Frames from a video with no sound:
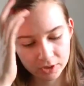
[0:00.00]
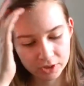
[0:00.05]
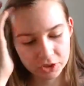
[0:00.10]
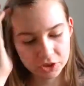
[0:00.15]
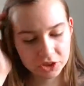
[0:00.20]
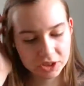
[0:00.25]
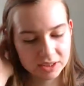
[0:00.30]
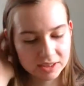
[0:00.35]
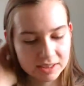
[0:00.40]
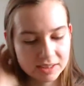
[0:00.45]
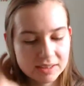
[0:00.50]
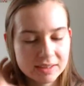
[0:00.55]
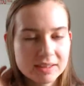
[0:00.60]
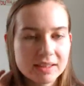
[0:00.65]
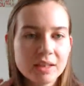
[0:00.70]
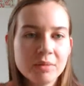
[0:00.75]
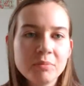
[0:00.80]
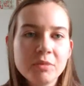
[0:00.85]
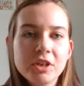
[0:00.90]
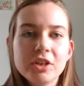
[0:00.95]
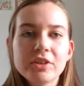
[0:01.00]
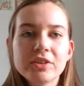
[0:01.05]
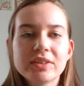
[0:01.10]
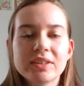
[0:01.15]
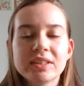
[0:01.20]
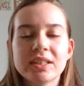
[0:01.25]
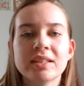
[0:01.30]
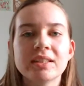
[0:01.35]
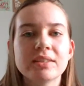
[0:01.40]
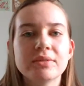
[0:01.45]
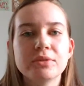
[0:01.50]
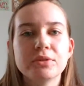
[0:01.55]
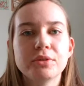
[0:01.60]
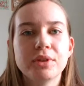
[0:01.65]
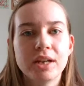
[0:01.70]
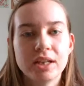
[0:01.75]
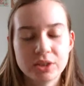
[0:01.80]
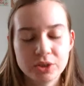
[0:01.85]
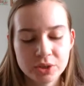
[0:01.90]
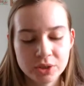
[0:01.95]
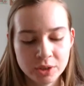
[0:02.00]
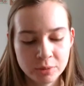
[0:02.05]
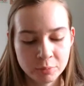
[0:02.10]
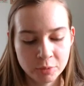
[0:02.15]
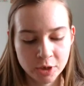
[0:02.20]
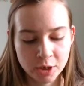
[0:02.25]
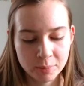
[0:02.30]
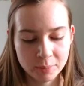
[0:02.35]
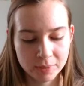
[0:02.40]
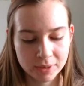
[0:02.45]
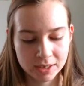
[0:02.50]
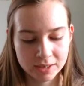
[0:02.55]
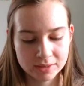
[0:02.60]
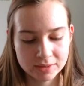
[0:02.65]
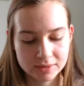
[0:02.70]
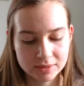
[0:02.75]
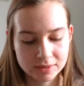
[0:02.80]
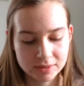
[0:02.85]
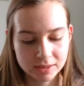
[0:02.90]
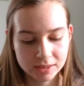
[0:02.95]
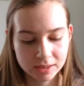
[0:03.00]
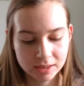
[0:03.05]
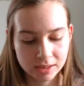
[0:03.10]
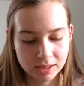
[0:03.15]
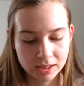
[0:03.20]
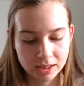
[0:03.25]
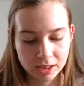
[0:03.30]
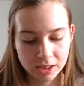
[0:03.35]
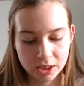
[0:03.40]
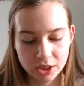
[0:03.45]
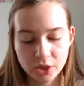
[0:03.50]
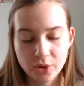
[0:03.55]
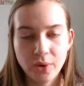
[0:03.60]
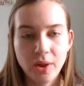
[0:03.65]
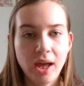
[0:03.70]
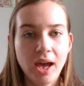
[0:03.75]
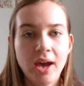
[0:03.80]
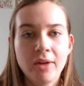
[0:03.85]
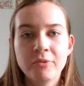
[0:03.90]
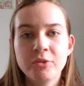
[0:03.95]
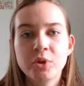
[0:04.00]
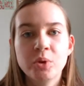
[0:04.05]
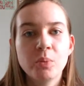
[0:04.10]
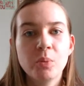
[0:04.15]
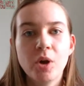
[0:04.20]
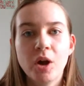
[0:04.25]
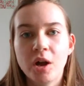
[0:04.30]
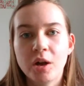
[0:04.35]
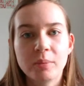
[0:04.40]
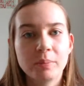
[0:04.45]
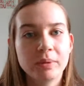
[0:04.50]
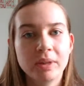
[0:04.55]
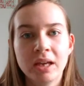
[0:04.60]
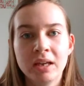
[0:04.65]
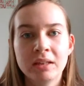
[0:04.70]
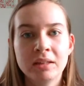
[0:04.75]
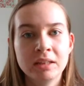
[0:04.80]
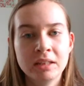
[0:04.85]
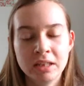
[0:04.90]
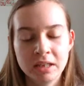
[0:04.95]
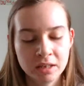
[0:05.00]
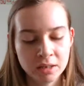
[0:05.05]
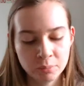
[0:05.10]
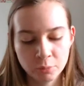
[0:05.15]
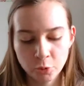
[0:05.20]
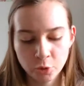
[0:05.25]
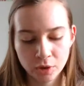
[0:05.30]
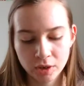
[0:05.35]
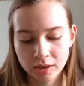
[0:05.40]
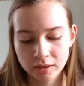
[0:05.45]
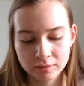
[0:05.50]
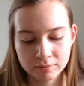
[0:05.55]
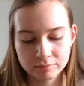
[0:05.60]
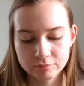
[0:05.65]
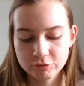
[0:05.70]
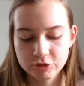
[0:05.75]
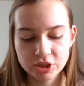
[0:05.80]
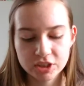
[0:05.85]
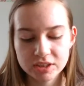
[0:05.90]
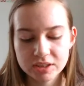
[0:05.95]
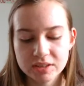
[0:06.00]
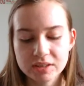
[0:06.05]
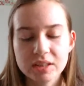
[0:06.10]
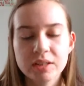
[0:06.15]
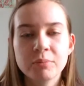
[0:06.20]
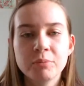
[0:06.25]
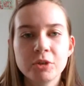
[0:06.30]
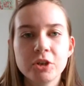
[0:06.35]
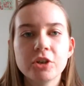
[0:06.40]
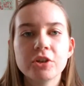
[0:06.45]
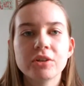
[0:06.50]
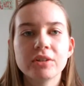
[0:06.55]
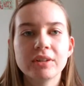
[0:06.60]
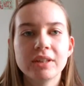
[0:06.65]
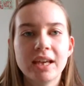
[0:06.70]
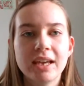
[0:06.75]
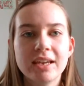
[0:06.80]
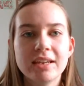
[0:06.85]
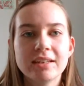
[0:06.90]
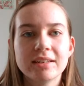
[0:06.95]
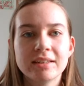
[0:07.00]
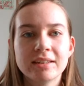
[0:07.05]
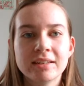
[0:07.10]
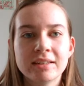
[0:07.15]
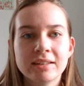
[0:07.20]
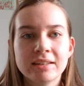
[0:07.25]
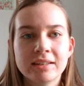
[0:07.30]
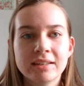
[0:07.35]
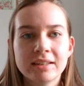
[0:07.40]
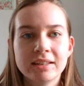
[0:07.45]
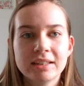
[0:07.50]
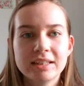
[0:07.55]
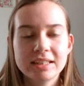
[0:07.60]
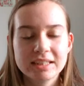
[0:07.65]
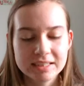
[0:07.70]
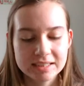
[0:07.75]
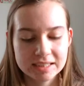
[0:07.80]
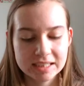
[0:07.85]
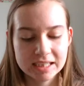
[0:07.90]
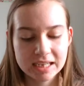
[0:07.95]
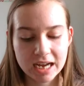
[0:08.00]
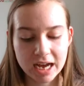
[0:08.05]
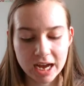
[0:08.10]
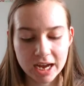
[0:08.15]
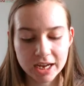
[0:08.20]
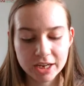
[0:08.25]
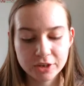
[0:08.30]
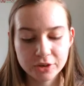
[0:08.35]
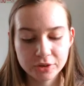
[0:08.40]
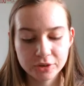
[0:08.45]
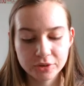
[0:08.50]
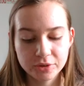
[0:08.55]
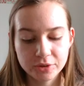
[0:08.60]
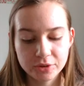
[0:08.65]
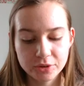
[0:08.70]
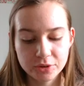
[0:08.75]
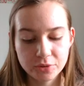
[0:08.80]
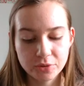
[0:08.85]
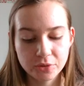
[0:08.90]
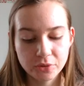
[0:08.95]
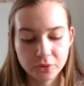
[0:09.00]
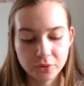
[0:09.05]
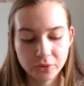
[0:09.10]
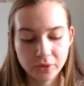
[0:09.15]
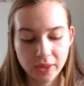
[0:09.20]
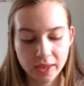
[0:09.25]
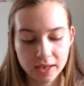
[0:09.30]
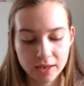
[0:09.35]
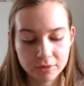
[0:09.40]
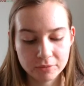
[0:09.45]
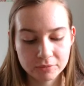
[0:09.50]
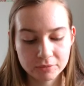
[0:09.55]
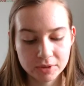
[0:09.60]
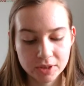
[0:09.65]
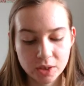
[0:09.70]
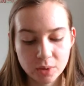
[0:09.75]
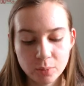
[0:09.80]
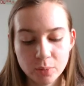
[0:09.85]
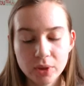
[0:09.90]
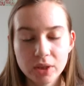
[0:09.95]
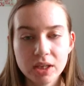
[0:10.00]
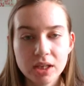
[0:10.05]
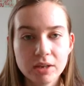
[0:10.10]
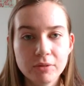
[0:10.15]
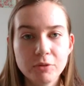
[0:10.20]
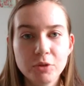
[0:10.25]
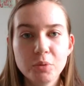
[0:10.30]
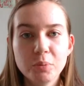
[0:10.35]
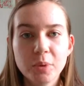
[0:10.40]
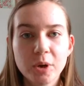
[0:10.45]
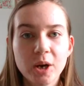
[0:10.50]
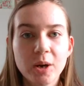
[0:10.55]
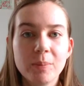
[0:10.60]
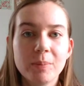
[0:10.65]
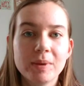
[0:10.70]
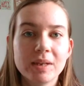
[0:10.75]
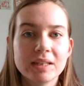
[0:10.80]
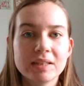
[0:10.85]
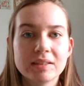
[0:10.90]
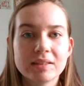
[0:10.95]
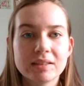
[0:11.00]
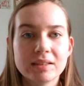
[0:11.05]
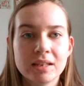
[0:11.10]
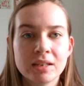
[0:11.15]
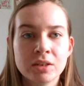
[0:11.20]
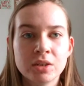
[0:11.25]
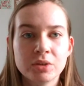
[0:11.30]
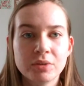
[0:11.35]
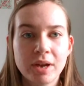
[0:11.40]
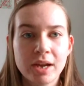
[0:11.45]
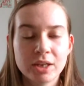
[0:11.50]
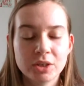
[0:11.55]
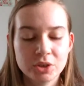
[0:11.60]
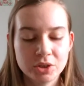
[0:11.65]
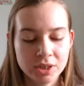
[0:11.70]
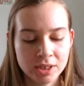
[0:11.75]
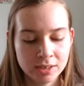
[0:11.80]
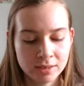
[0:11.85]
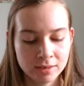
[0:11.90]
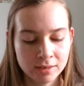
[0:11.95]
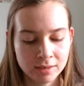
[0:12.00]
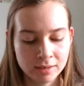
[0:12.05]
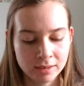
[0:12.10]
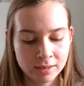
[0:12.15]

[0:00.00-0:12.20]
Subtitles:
Jesus can be your sense of direction and purpose. You don't have to walk blindly anymore. Jesus can be your light to guide you through life. He will give you purpose and direction.